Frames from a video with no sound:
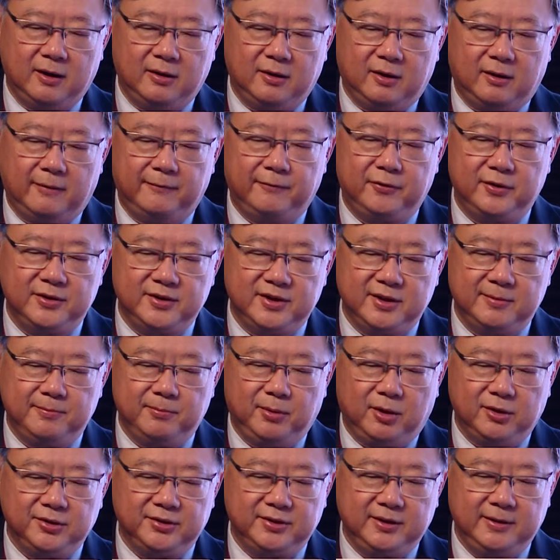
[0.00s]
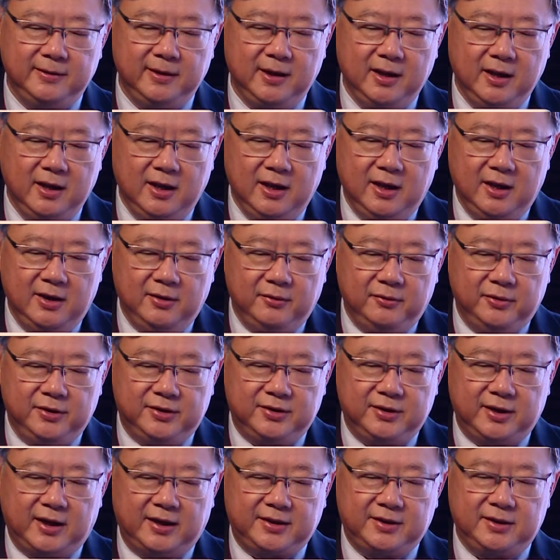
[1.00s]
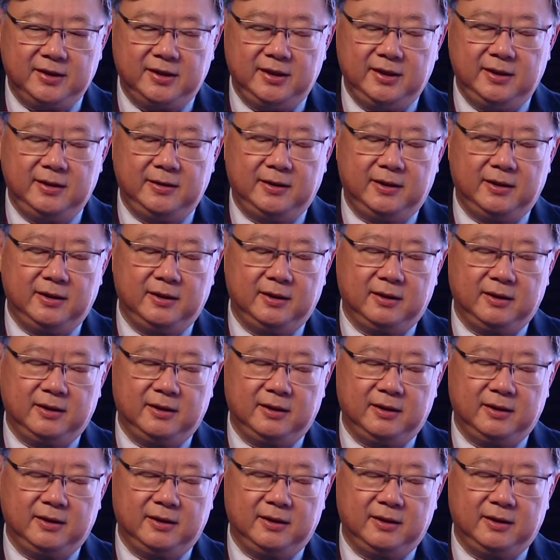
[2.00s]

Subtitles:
conference in Boston, which actually